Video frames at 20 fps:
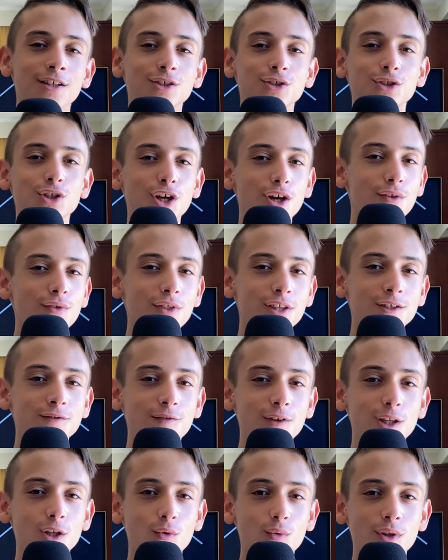Share this
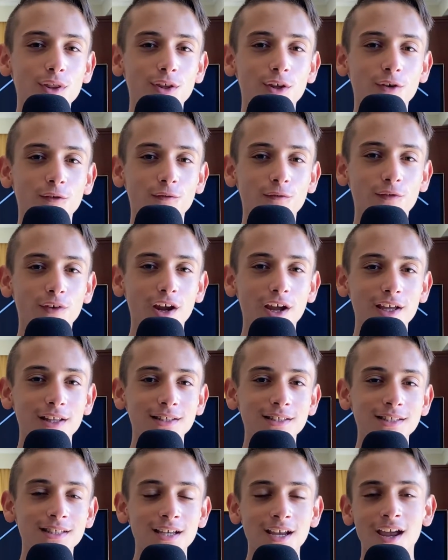video with your
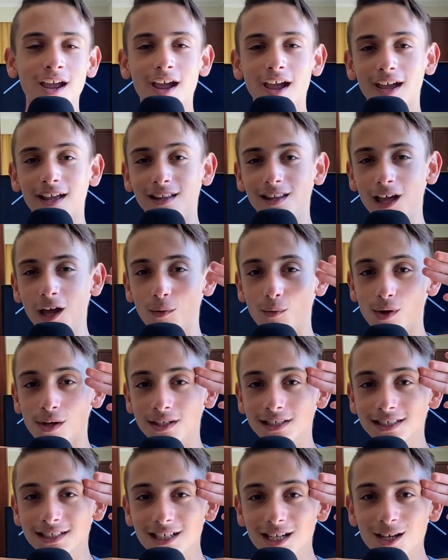friends, and I
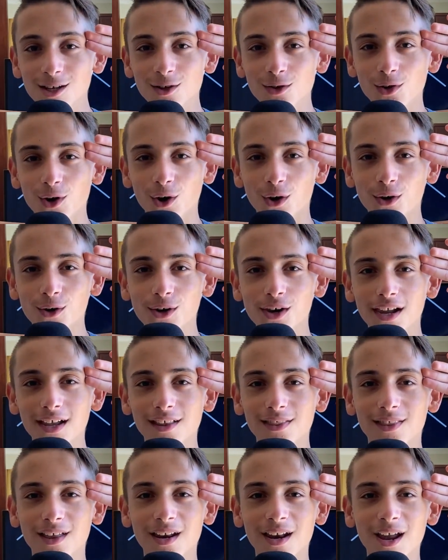will see you all
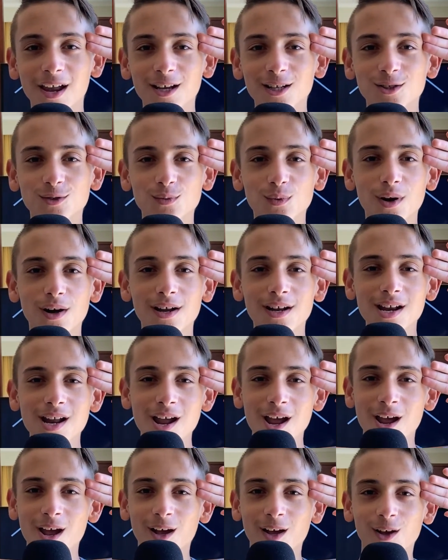in the next one.
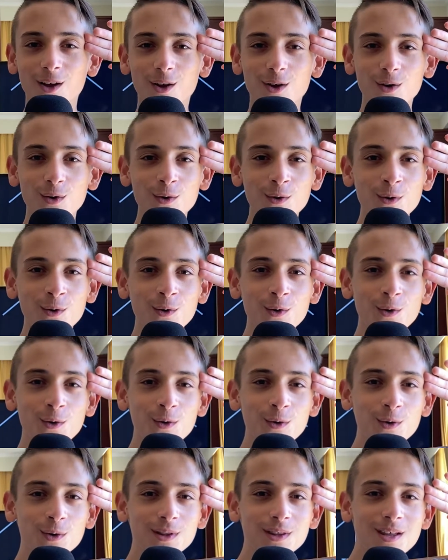
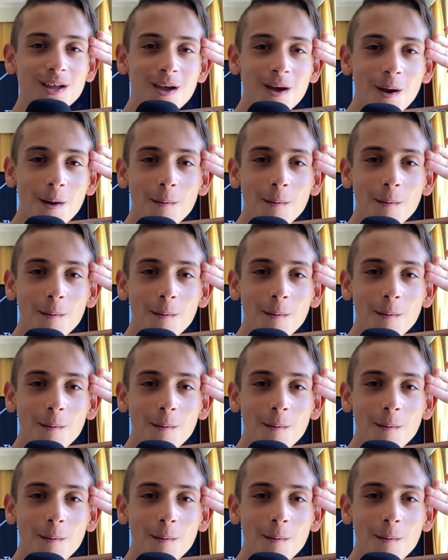Goodbye.